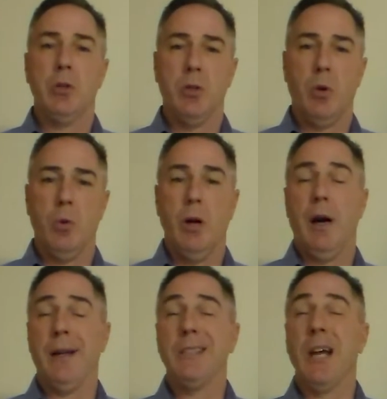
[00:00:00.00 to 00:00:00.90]
So
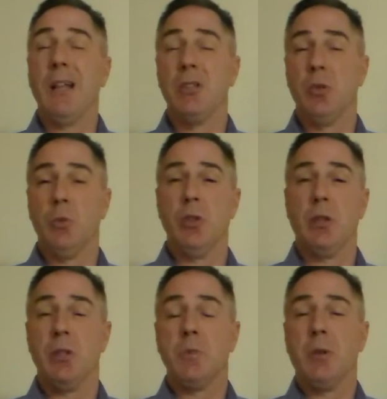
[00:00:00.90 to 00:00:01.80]
I challenge you, when
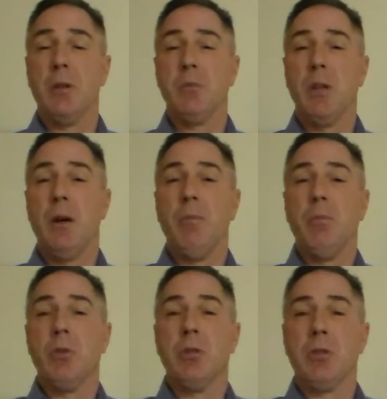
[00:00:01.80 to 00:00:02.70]
your customer comes up
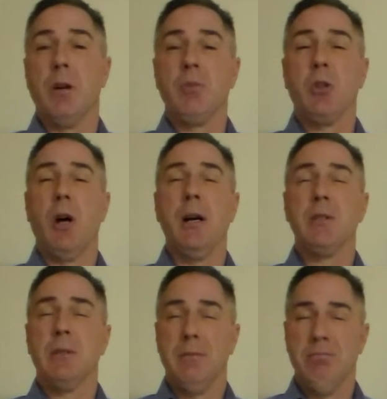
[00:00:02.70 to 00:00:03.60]
with his arms
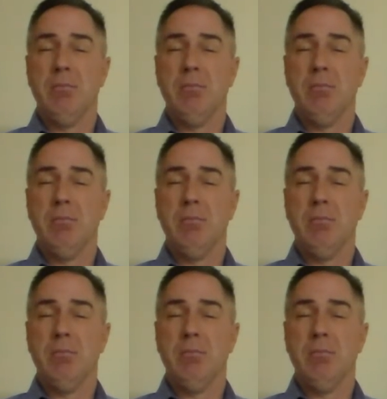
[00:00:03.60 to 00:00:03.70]
crossed,